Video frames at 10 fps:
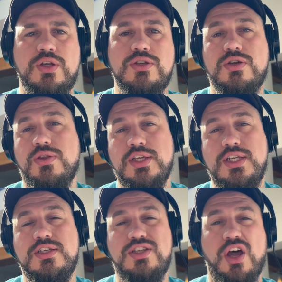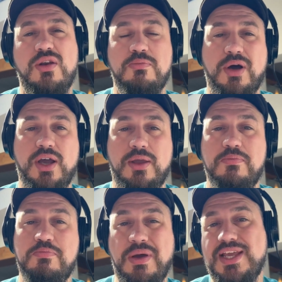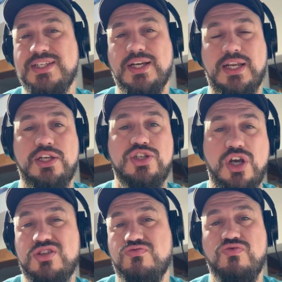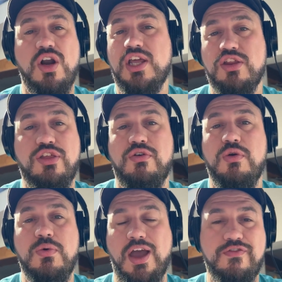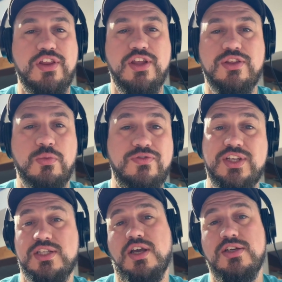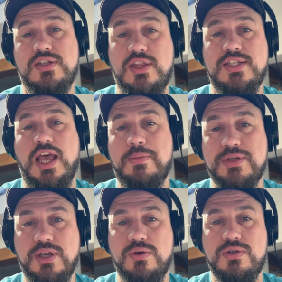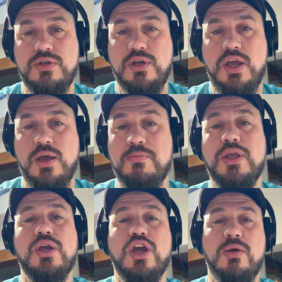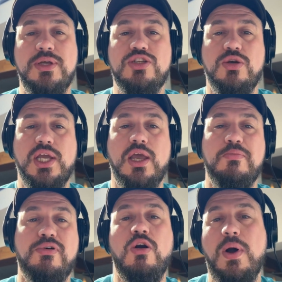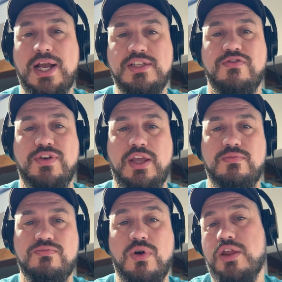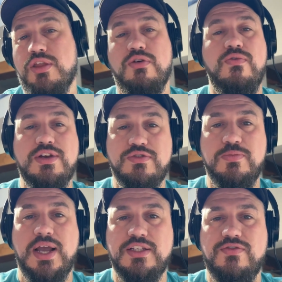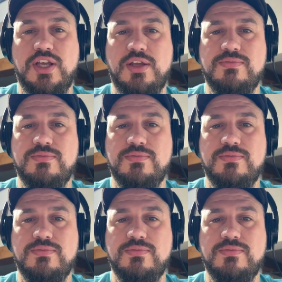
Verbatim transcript: So, this is done by basically just running through everything that we've discussed in this episode, but you're going to be doing it proactively rather than retrospectively.